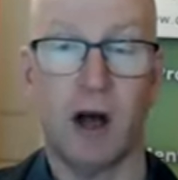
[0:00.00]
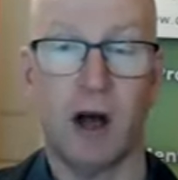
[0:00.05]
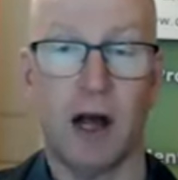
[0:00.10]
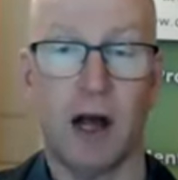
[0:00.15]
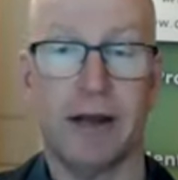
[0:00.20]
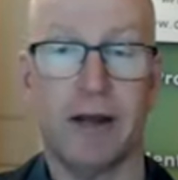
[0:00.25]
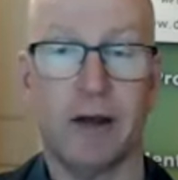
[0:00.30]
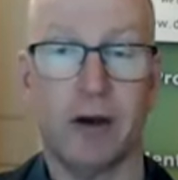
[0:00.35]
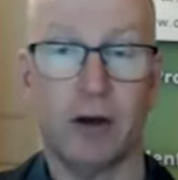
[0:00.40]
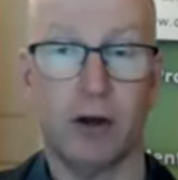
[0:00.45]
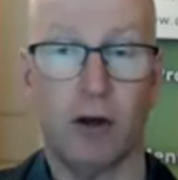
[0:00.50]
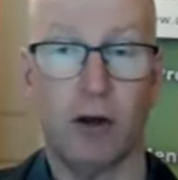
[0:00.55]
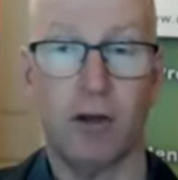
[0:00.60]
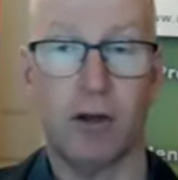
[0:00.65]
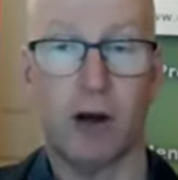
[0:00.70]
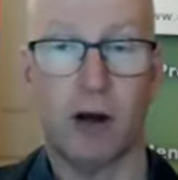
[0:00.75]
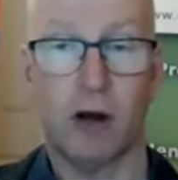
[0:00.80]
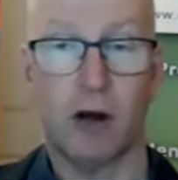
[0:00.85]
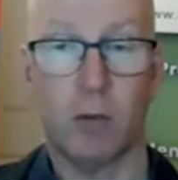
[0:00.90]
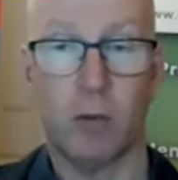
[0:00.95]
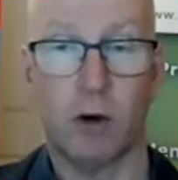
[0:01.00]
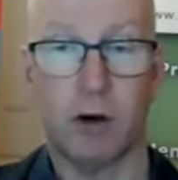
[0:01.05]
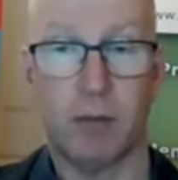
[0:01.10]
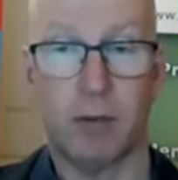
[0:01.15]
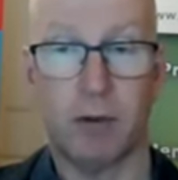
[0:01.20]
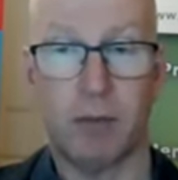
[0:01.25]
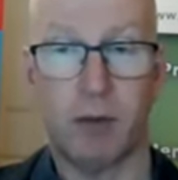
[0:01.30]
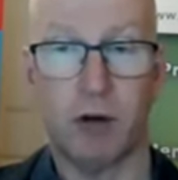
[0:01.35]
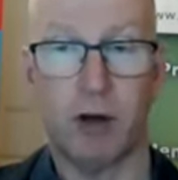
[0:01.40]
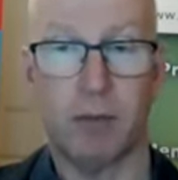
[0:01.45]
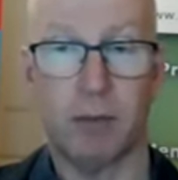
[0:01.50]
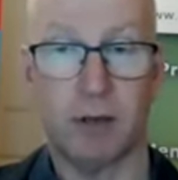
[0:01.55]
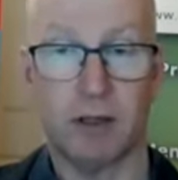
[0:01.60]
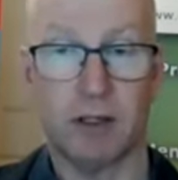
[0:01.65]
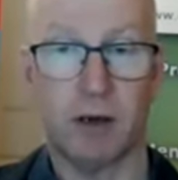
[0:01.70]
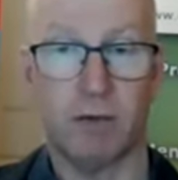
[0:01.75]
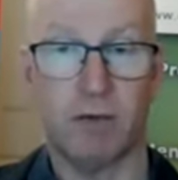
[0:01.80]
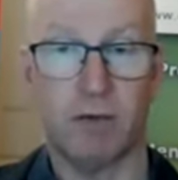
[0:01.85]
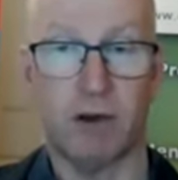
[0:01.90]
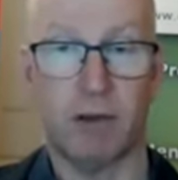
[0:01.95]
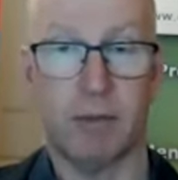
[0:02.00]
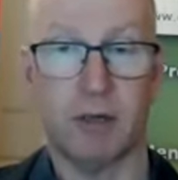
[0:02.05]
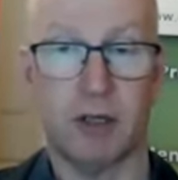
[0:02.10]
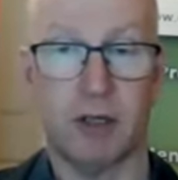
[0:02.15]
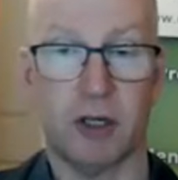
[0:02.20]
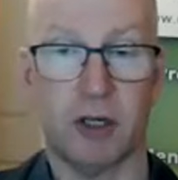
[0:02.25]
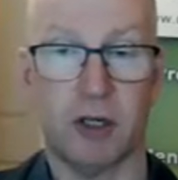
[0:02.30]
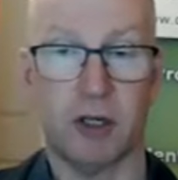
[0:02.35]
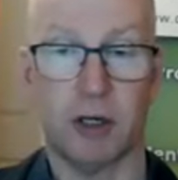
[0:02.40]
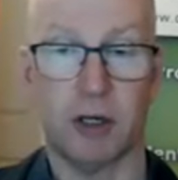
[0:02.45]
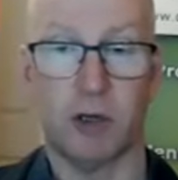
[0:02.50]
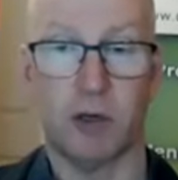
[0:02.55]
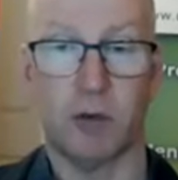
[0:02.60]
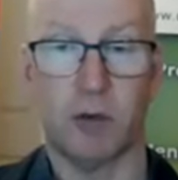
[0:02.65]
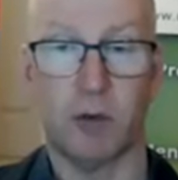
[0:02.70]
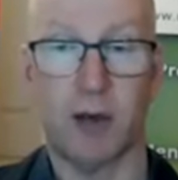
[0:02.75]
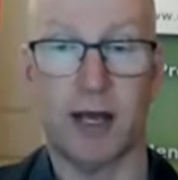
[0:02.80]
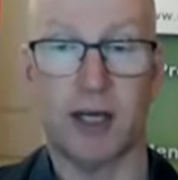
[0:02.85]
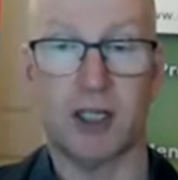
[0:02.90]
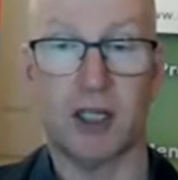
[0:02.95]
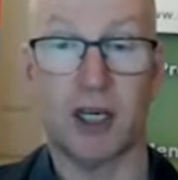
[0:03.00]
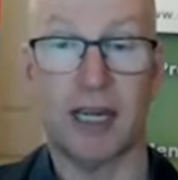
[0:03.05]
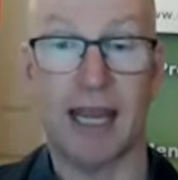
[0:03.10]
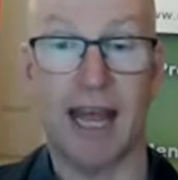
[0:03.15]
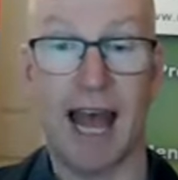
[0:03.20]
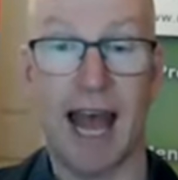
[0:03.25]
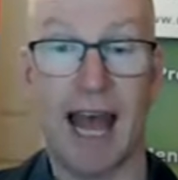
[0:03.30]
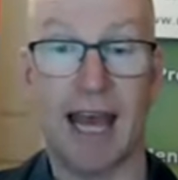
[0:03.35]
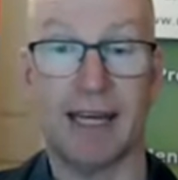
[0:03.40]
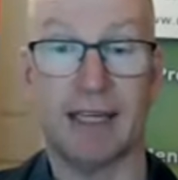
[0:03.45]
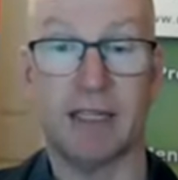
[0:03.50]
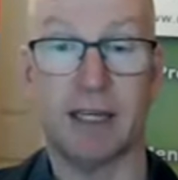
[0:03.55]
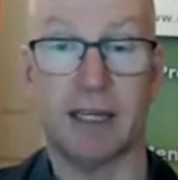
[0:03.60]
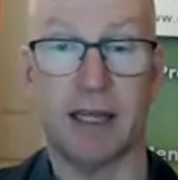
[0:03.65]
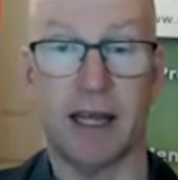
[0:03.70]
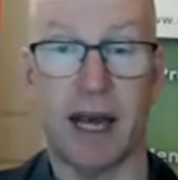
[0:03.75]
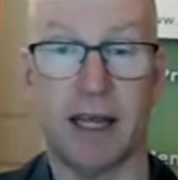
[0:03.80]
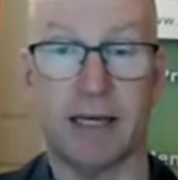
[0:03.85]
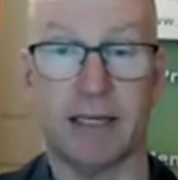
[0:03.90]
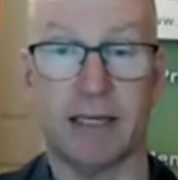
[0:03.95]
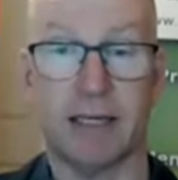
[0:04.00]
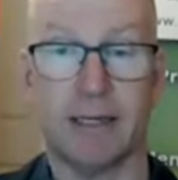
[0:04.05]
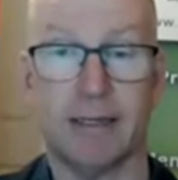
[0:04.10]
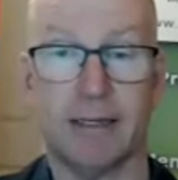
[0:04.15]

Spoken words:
I don't know that I'd want to be putting myself in a position to actually add to that.